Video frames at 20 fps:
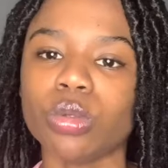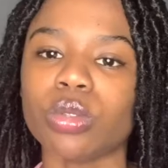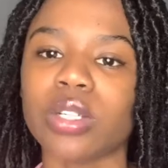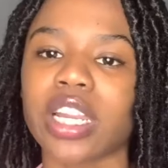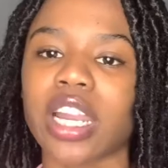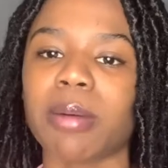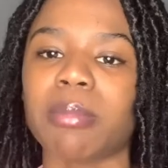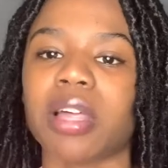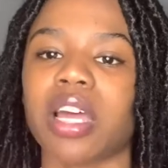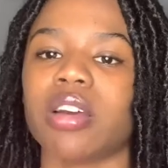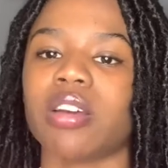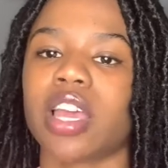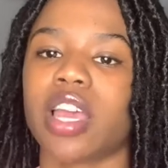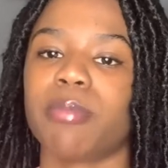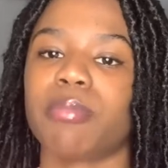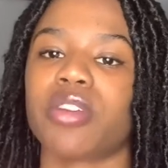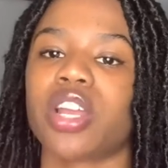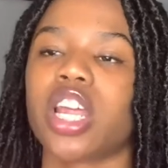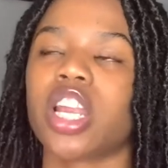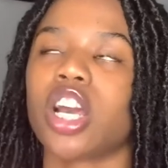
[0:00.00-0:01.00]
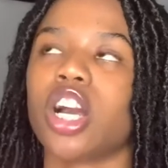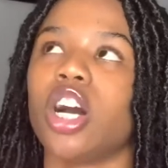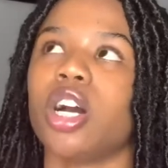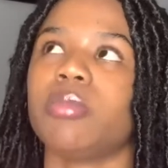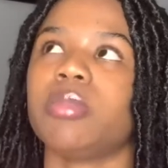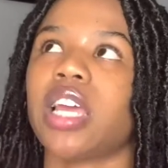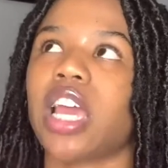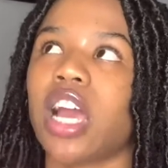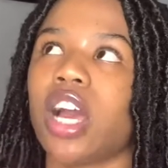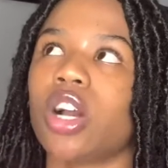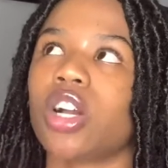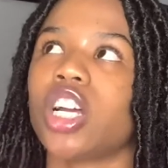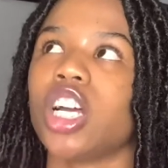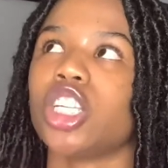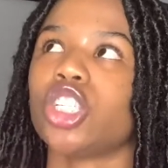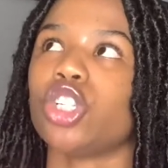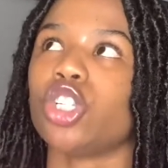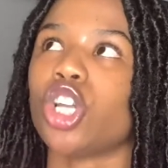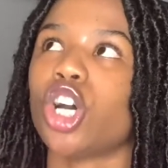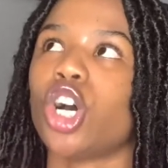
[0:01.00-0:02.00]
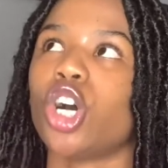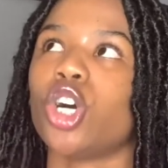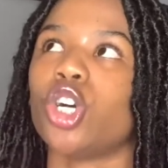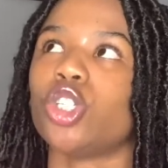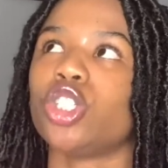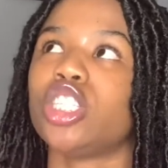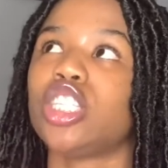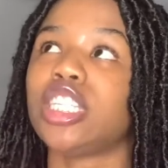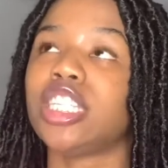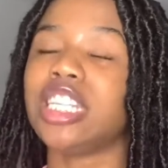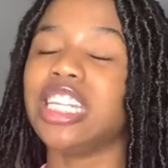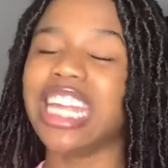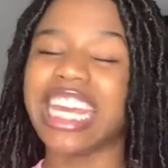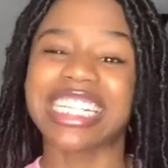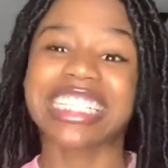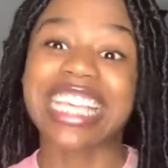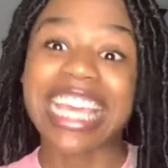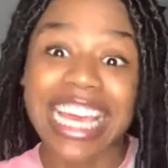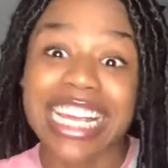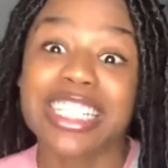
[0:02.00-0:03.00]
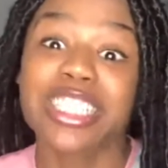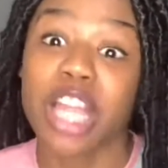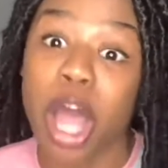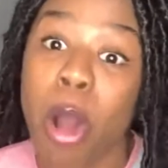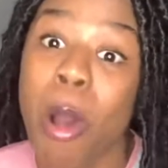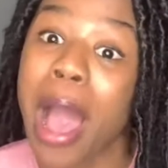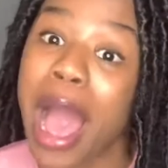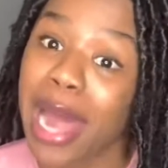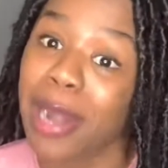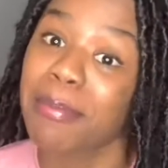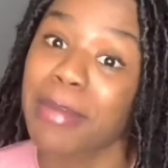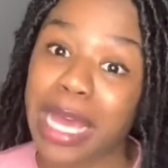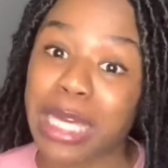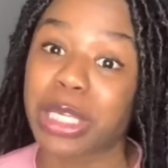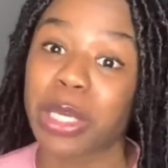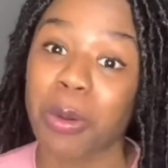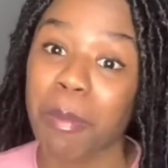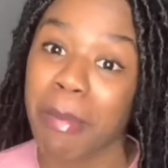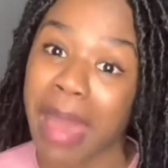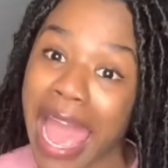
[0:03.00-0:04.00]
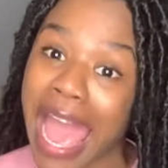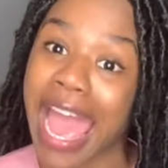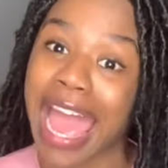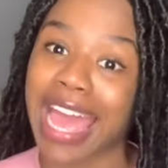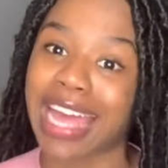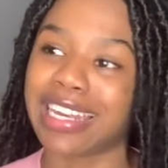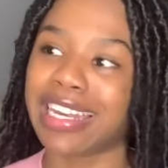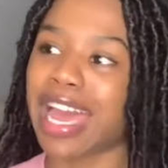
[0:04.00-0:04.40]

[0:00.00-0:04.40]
and I'm like, okay, Brianna, calm down, because, you know, these kids know how to make you mad.